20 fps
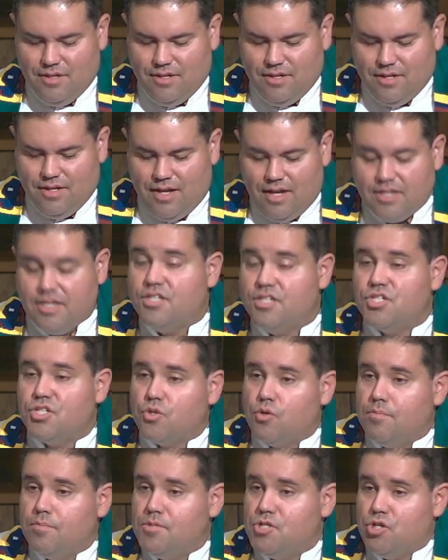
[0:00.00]
And yet,
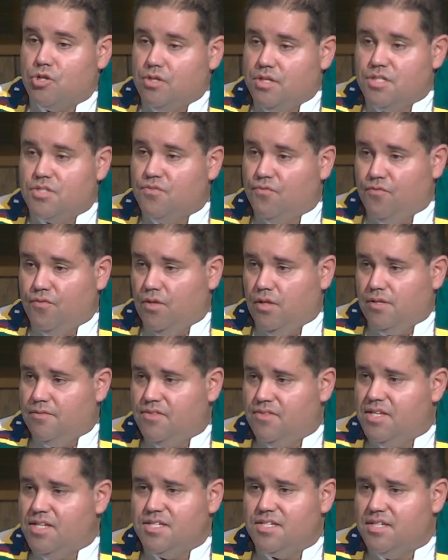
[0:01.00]
Scripture is full of
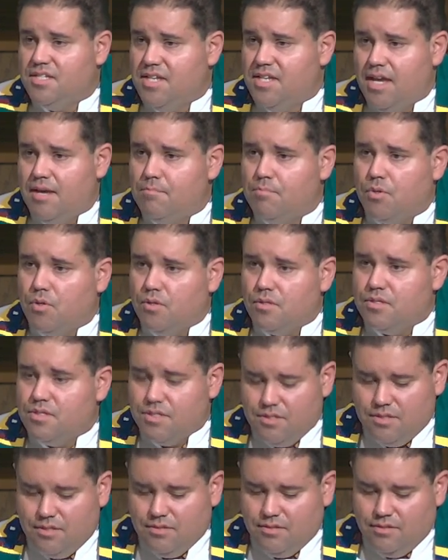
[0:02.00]
these examples
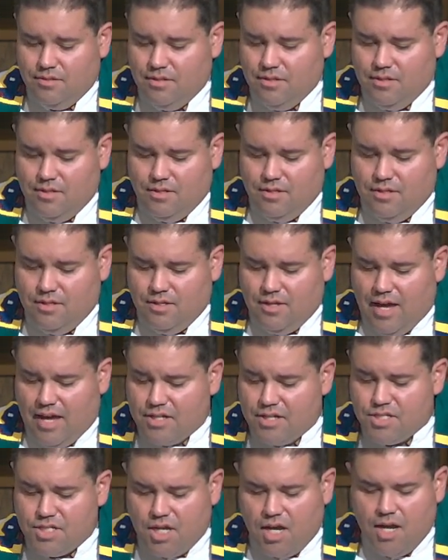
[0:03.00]
at a
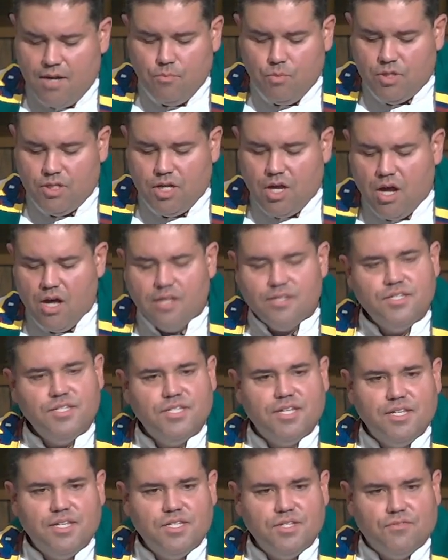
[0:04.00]
time when God
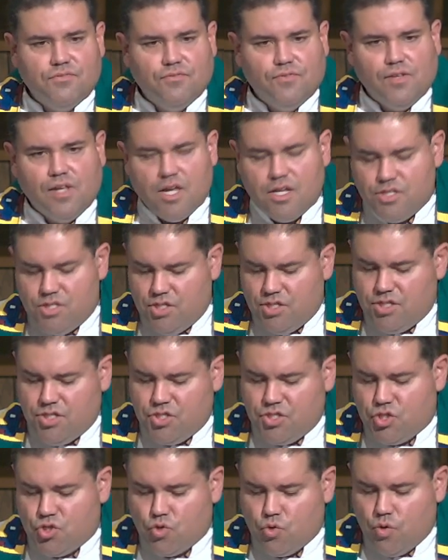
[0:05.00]
sends a flood to
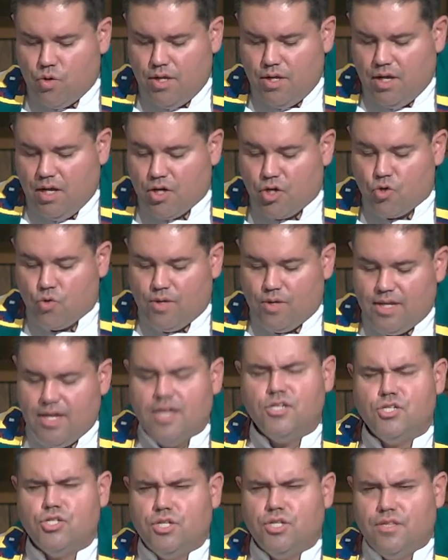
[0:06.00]
destroy a
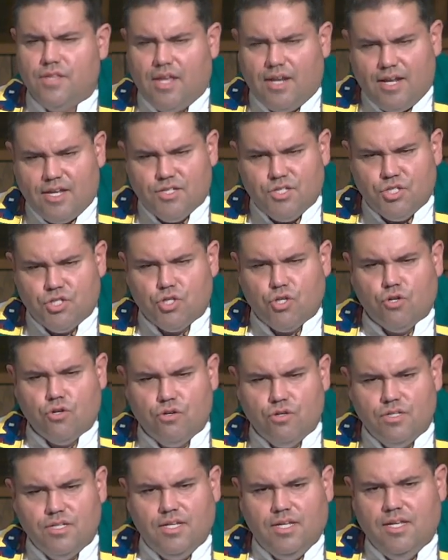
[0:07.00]
creation that has
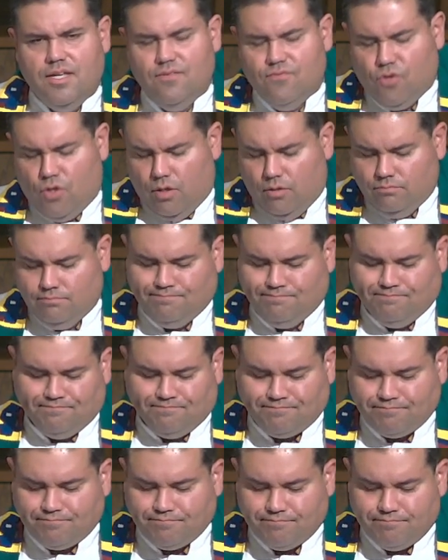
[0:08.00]
turned evil.
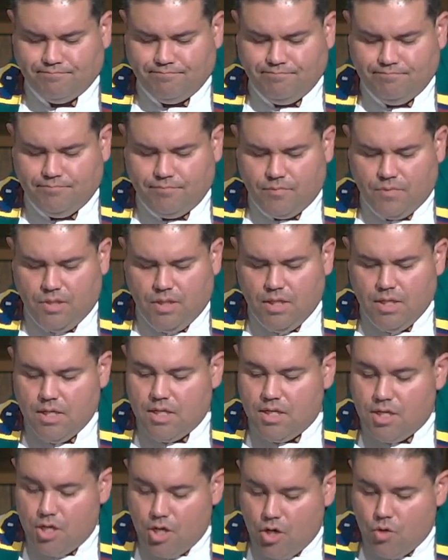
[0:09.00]

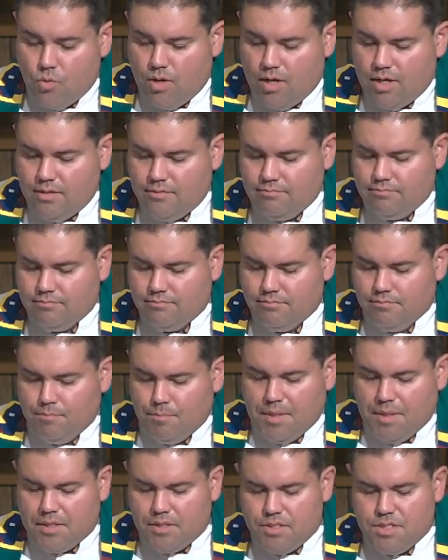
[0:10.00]
Noah
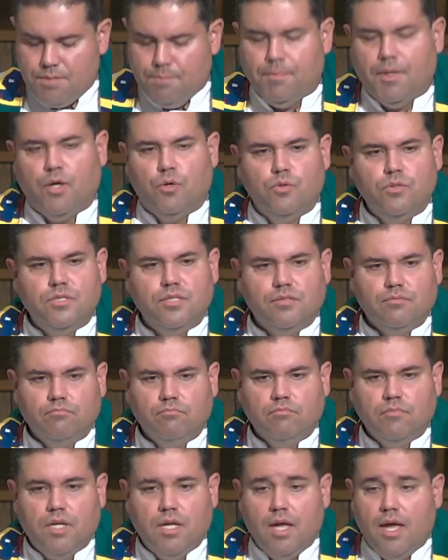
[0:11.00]
builds a boat,
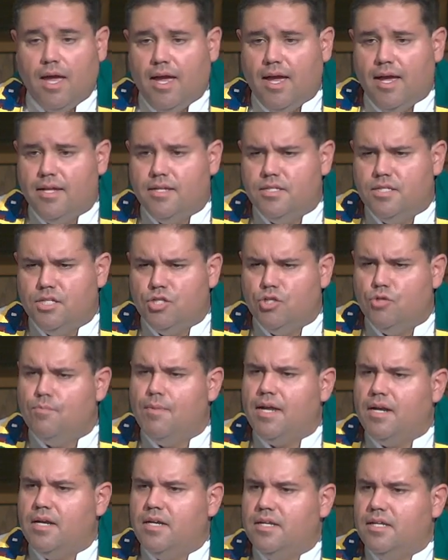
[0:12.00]
and
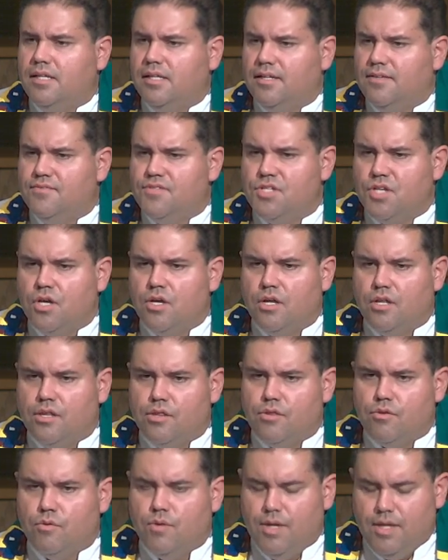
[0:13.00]
humanity lives on
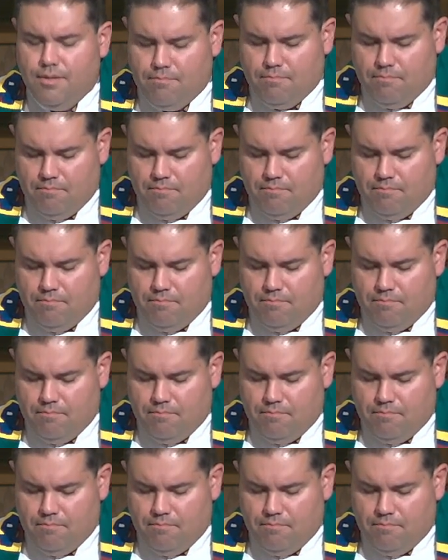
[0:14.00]
through him.